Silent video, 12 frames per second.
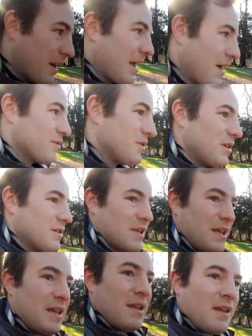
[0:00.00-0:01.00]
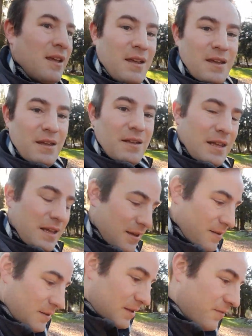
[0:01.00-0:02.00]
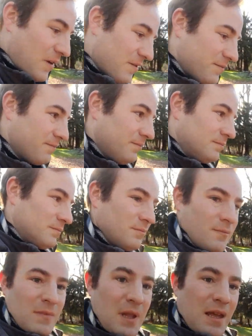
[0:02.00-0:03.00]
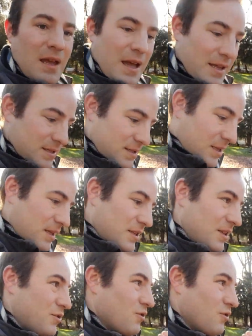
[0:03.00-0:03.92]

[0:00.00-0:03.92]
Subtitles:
of the house, so you see the front as it